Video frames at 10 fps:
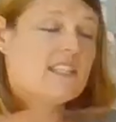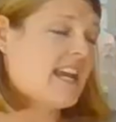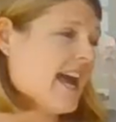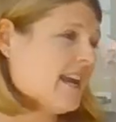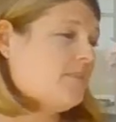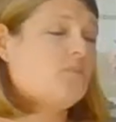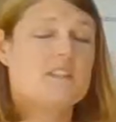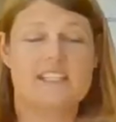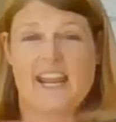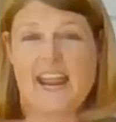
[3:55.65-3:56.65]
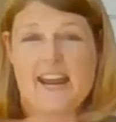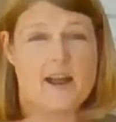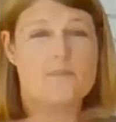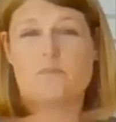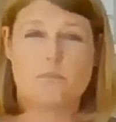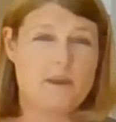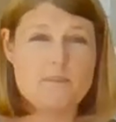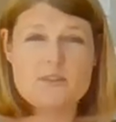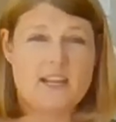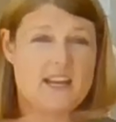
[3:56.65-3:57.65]
Data.
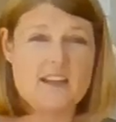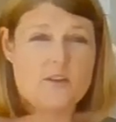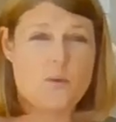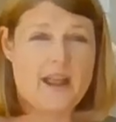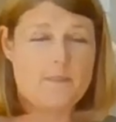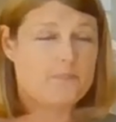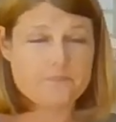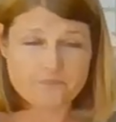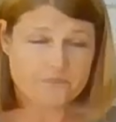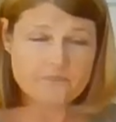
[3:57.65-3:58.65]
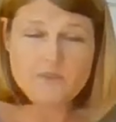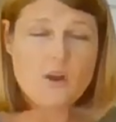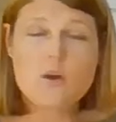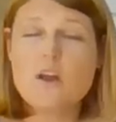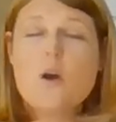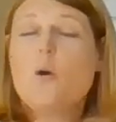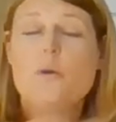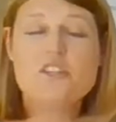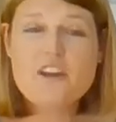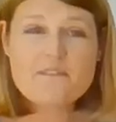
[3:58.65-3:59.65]
People say it either way.
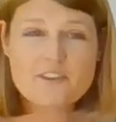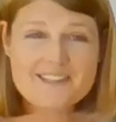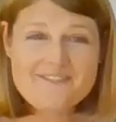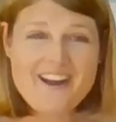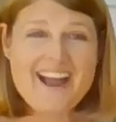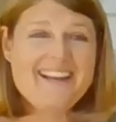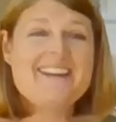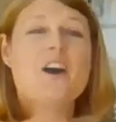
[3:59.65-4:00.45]
Whichever is fine.